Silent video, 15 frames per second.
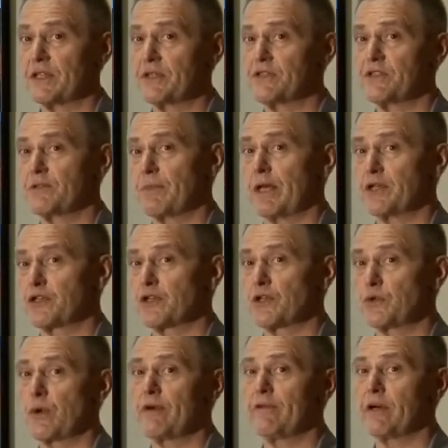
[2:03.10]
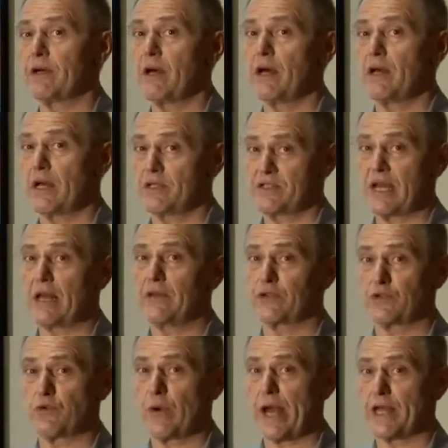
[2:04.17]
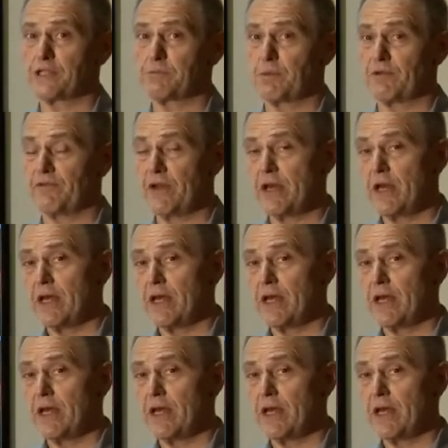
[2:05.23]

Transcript: these to make sure you have a solid grasp of